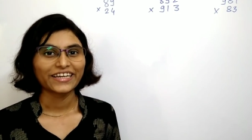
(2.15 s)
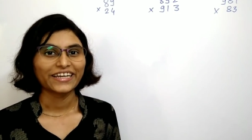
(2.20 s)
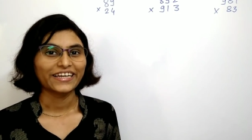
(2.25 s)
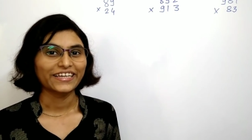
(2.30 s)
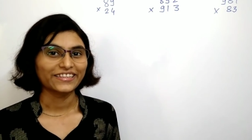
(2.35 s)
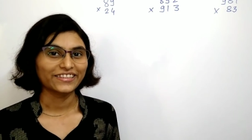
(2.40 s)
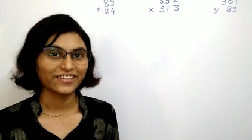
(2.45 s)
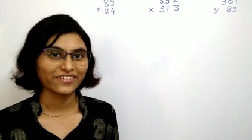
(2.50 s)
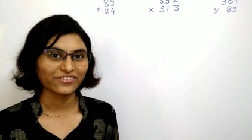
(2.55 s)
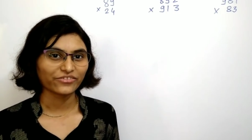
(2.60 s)

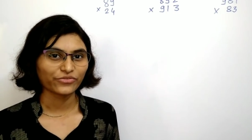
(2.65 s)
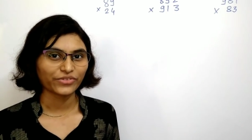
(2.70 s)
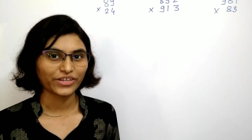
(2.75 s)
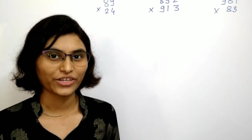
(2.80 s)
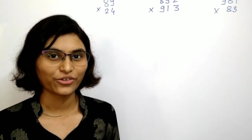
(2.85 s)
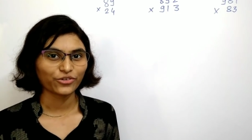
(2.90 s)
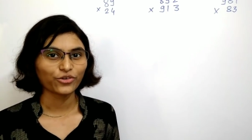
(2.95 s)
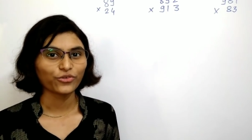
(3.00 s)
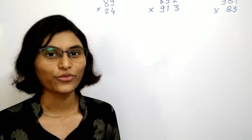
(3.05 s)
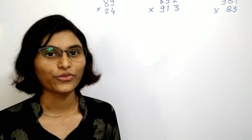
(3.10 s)
In this
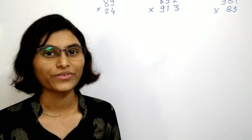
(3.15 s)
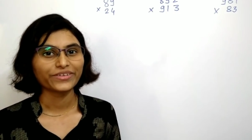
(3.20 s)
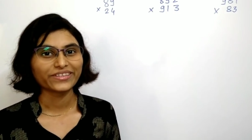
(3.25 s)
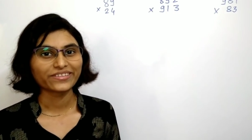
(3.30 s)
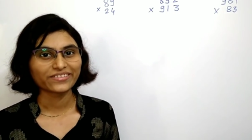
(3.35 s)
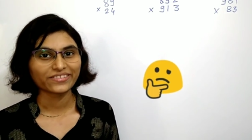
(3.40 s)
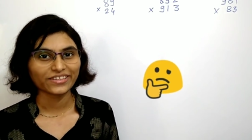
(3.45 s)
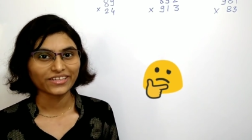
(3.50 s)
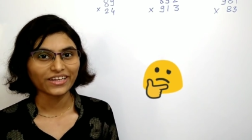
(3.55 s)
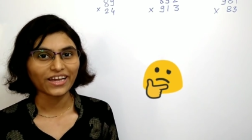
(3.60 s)
video, we will
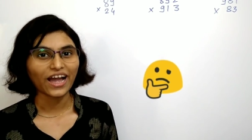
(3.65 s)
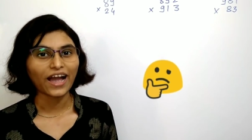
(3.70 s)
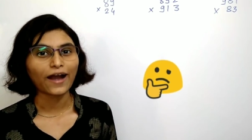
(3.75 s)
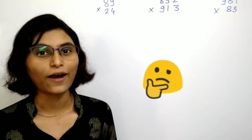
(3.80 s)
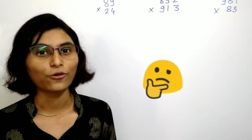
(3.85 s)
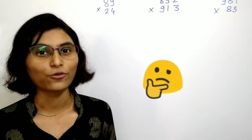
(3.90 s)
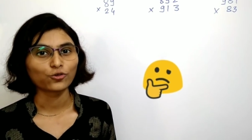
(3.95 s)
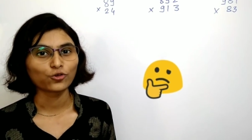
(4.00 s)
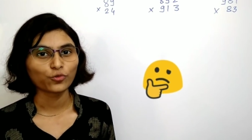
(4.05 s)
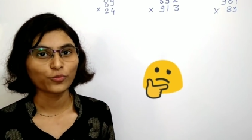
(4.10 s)
see
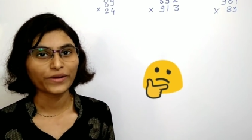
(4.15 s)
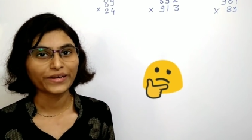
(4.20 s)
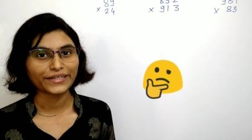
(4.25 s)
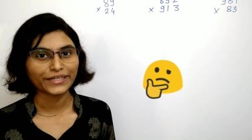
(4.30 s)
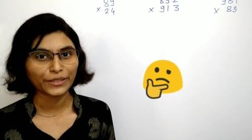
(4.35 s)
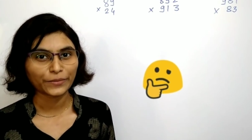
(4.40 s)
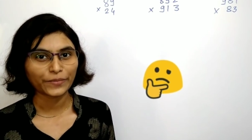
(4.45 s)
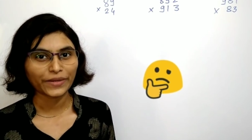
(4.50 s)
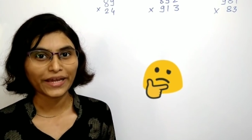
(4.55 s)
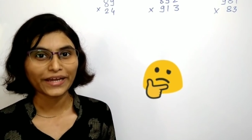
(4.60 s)
how to
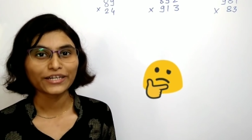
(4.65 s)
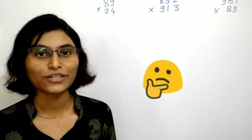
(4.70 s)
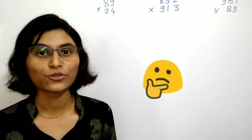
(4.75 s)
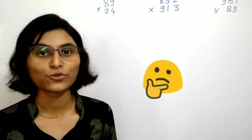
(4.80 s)
multiply